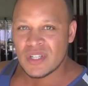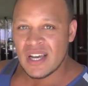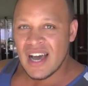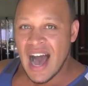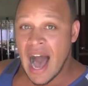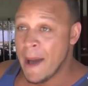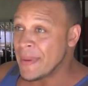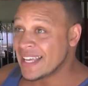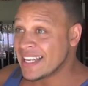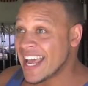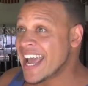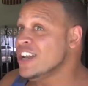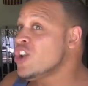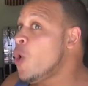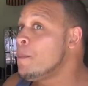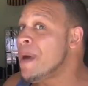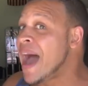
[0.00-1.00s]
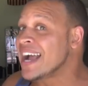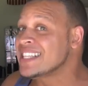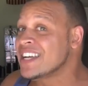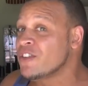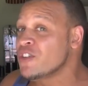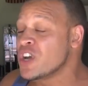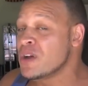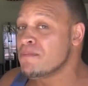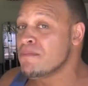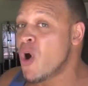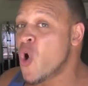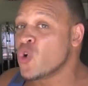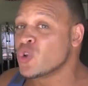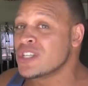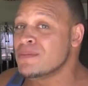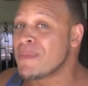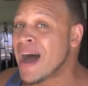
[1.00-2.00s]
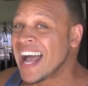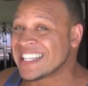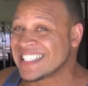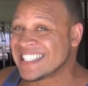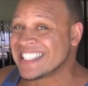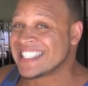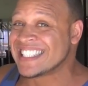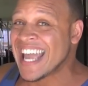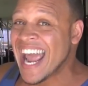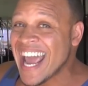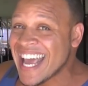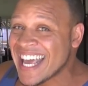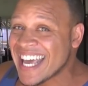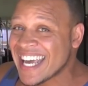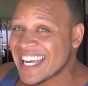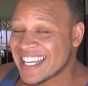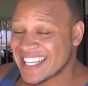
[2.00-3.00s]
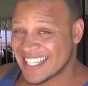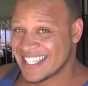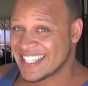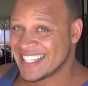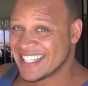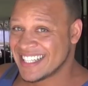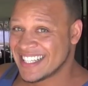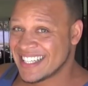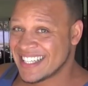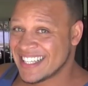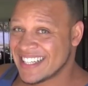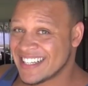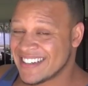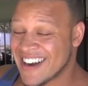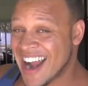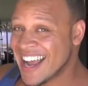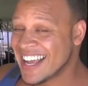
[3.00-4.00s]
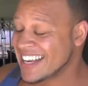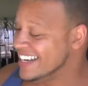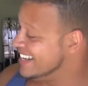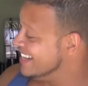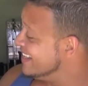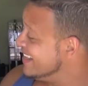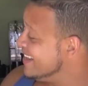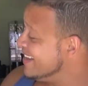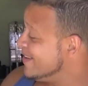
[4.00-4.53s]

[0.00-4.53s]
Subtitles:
I mean, there ain't no bacteria and mold in my steak, right?